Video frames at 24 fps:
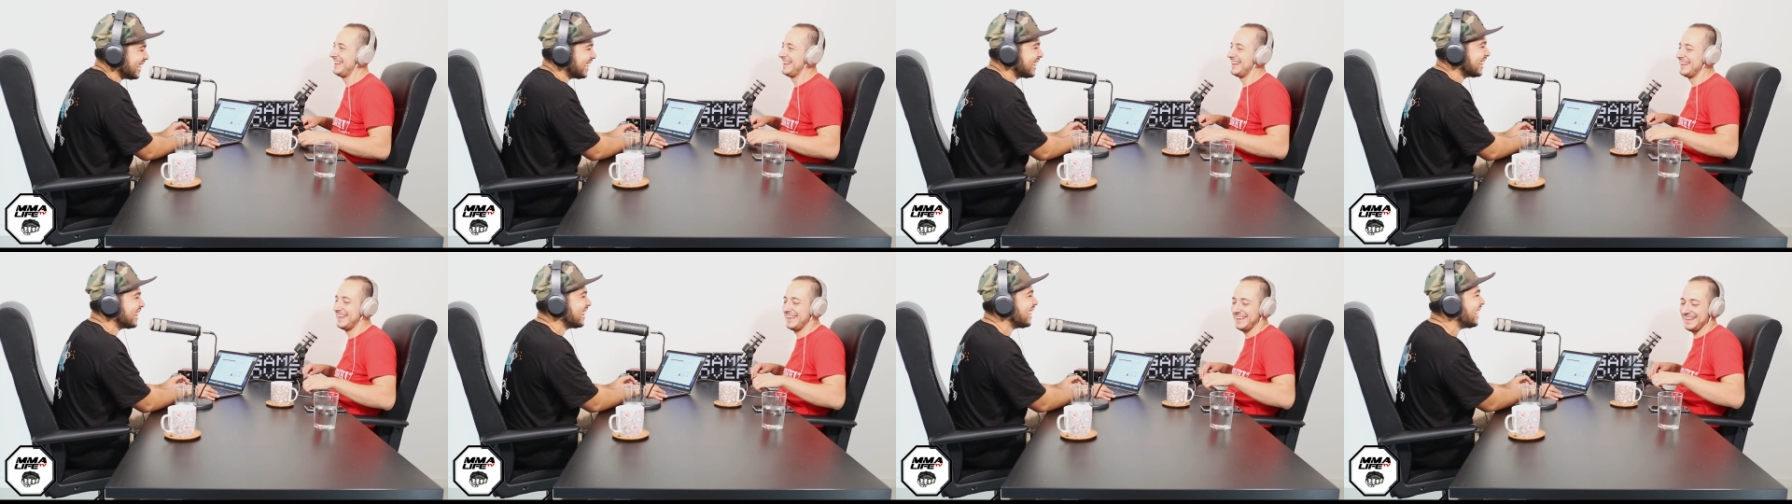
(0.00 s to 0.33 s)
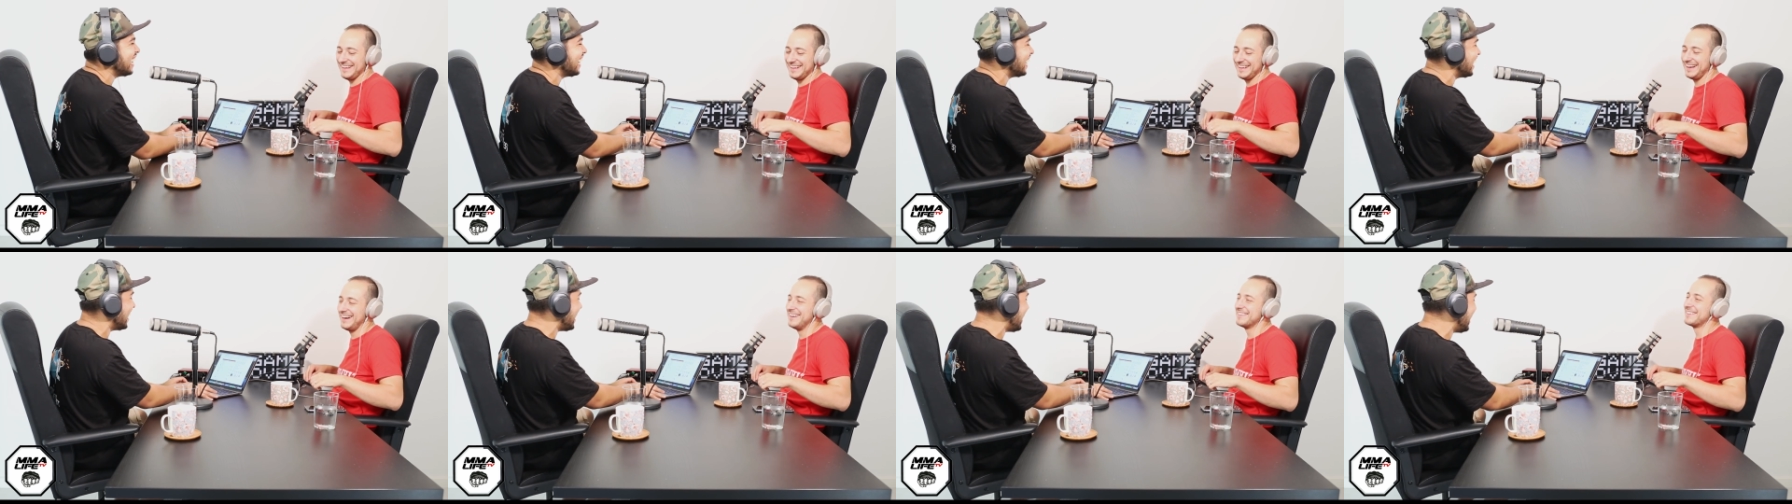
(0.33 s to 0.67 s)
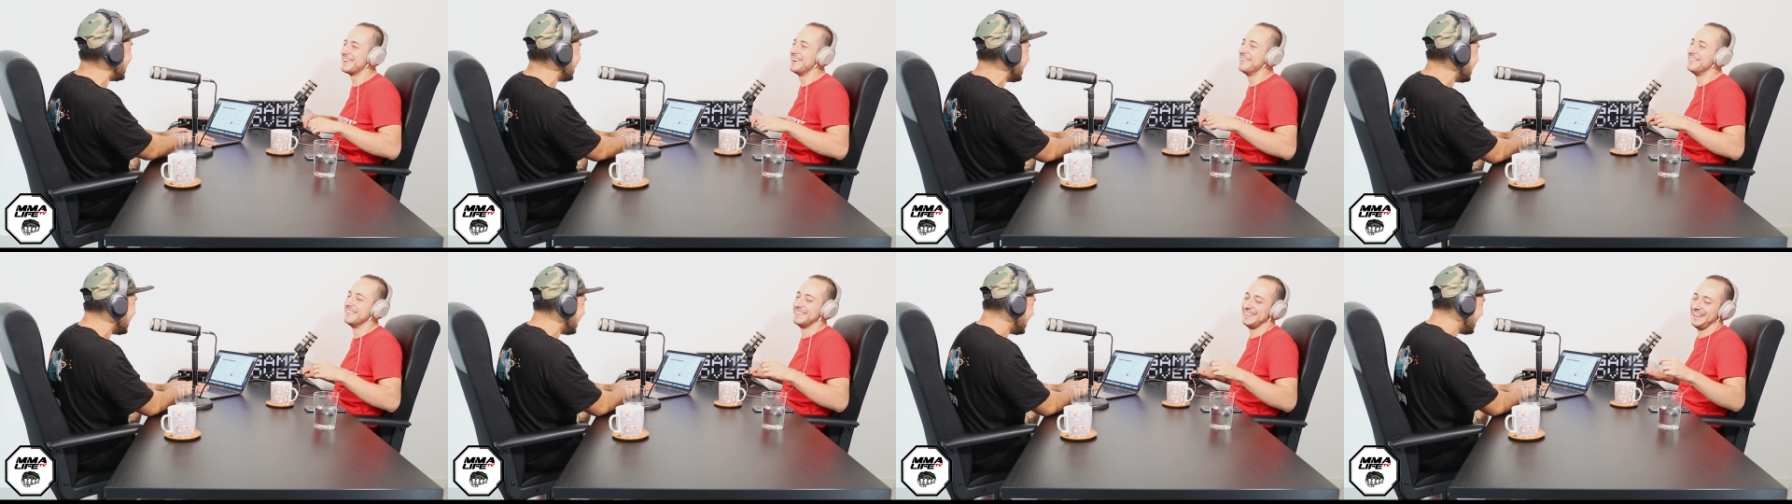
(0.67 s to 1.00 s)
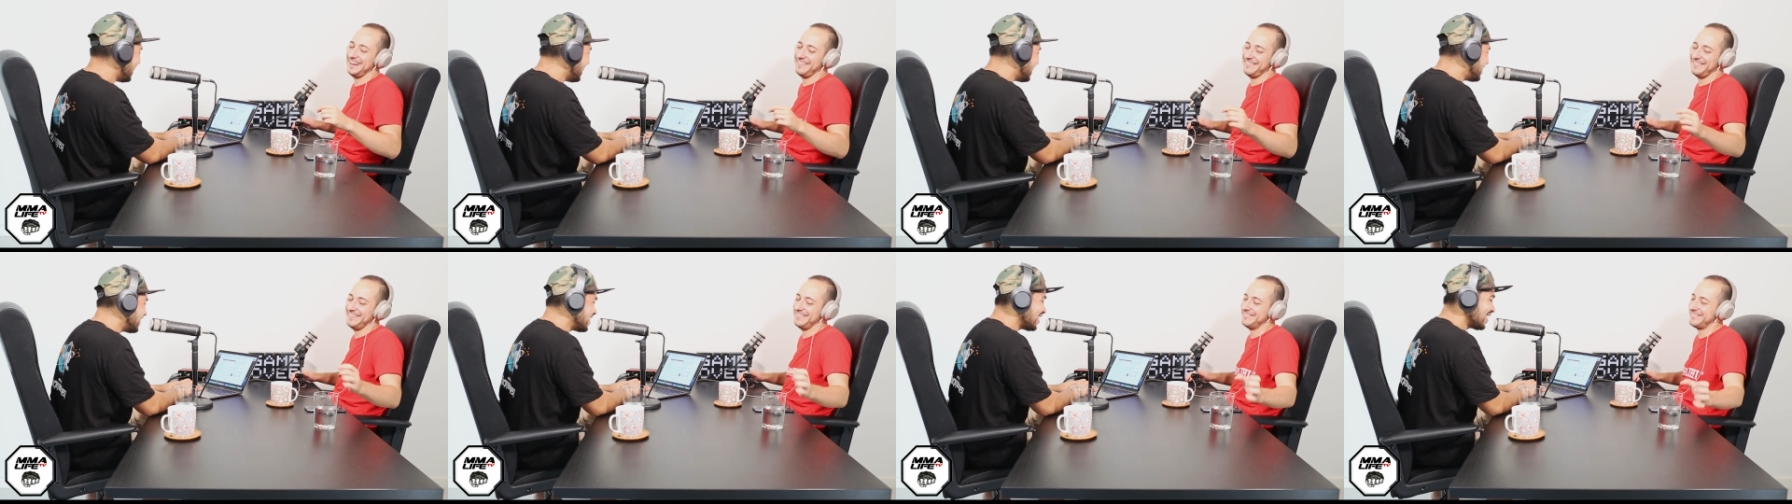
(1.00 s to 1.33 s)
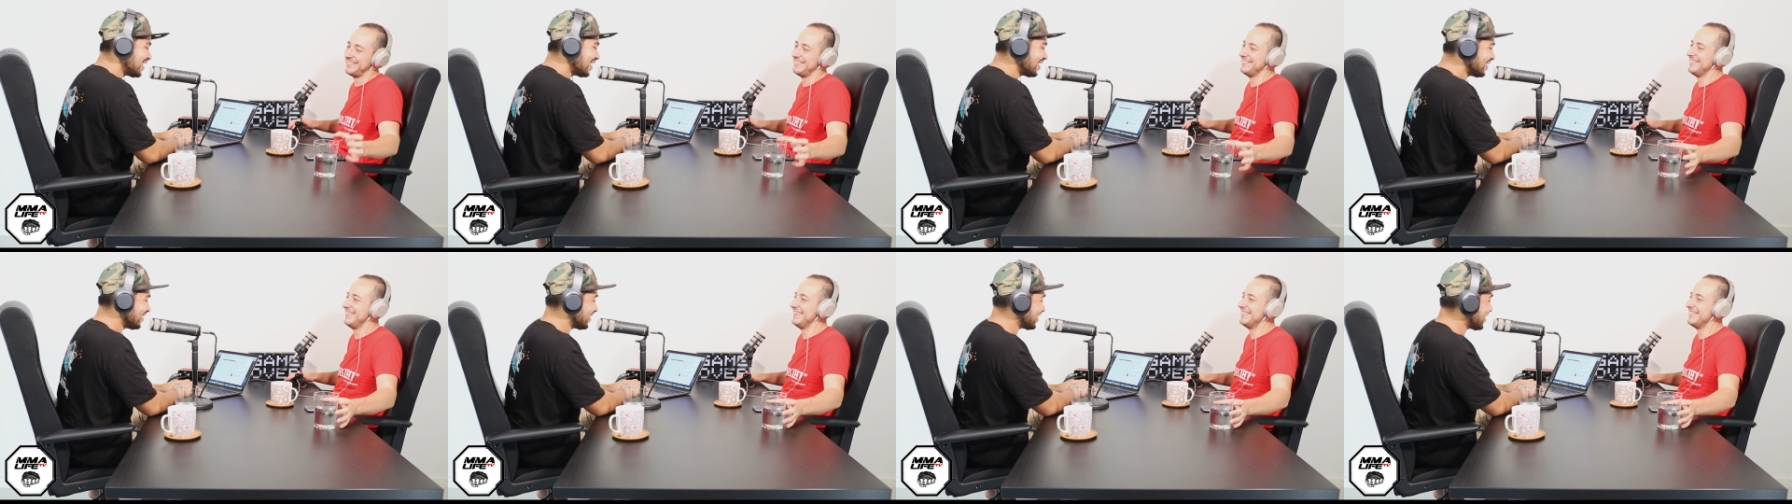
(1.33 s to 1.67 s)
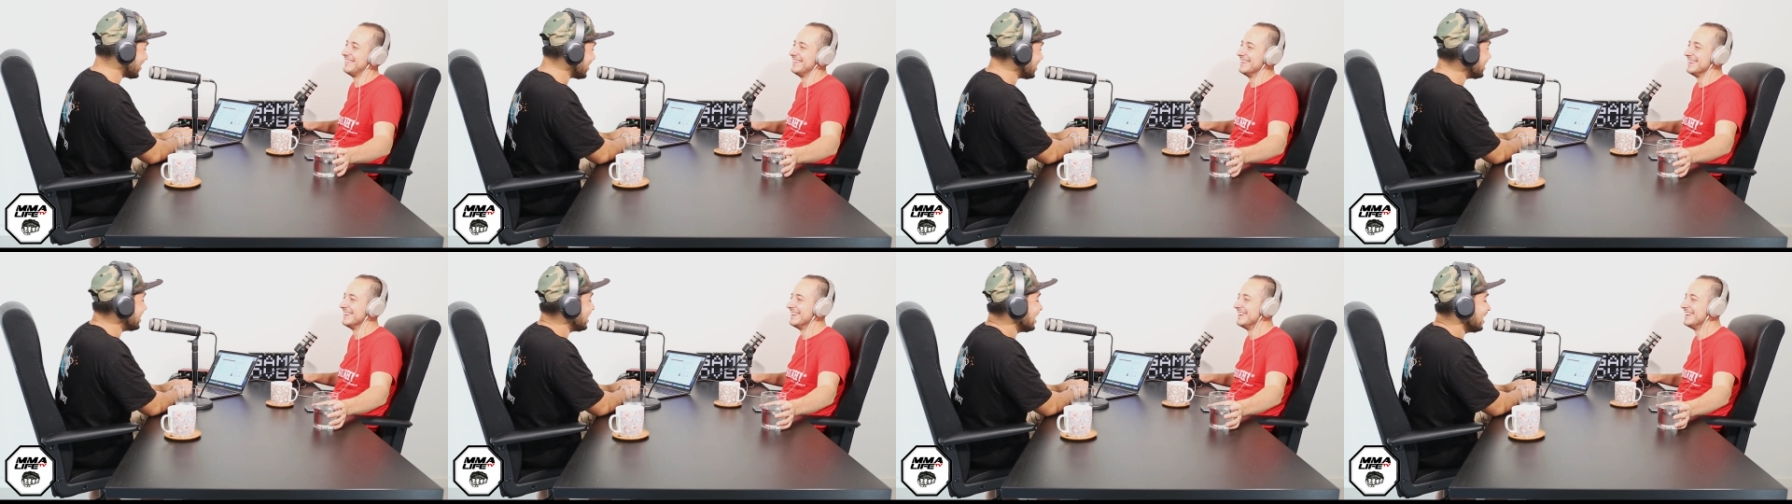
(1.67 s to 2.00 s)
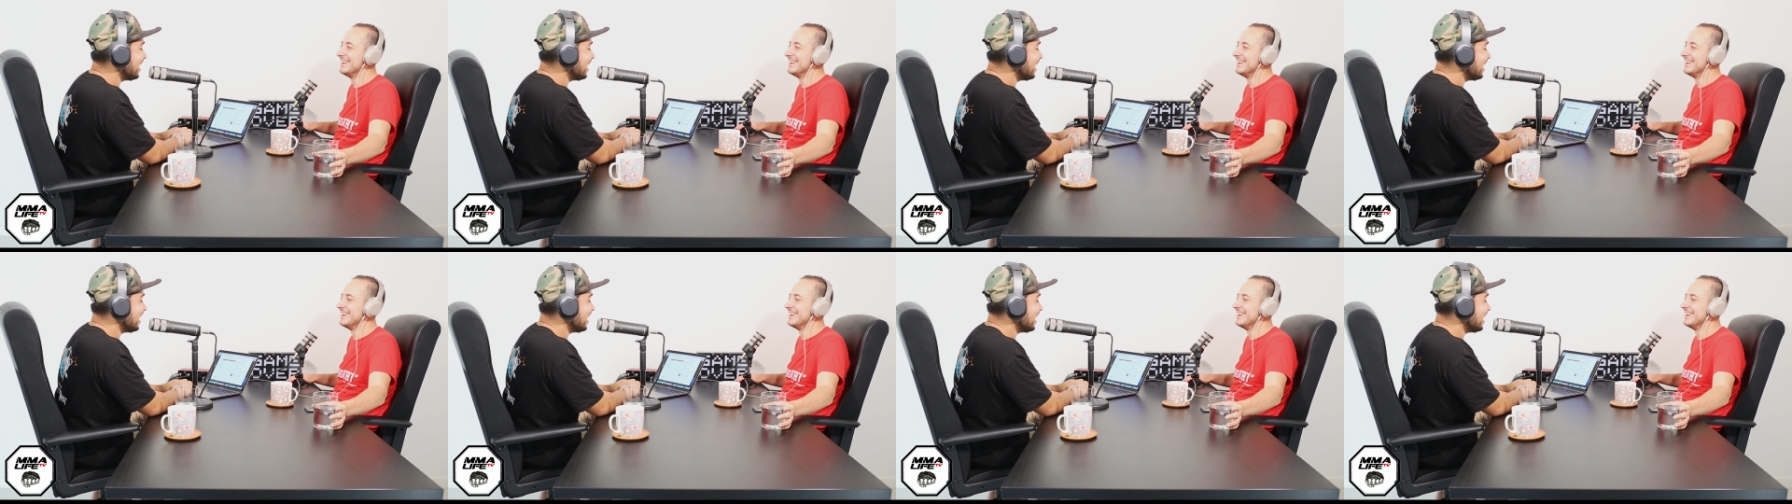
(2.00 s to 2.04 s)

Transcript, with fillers: I'll go with that one from now. We'll on.